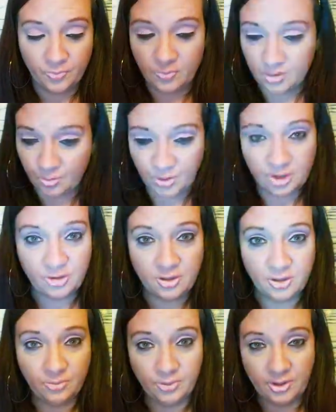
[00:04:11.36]
Someone that you're
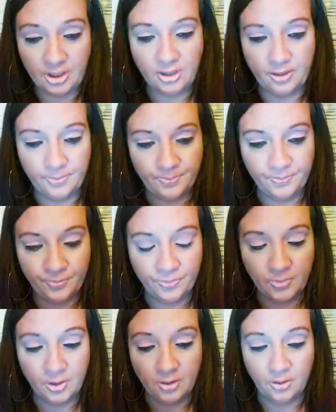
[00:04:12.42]
dealing with here.
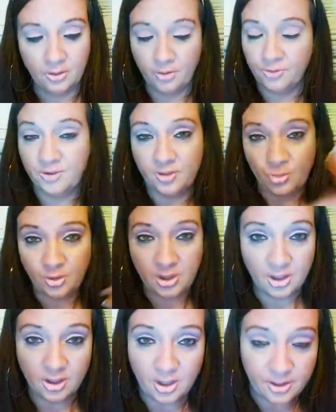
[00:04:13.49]
Or someone in
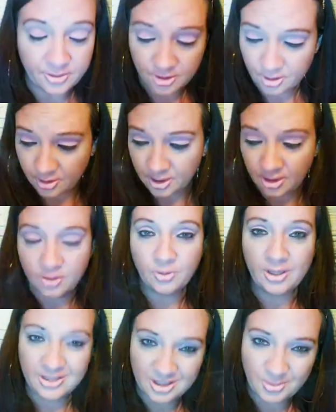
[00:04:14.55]
the law is crooked. Don't
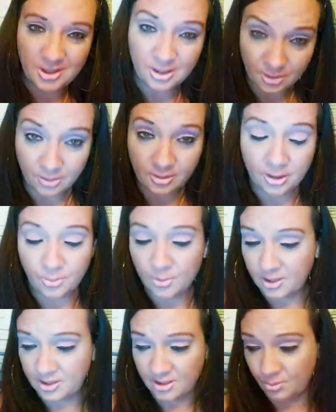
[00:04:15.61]
have to be a lawyer, but
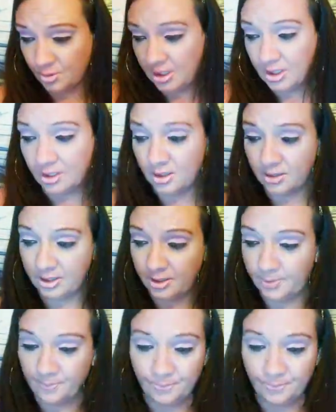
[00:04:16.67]
it's someone in the law here.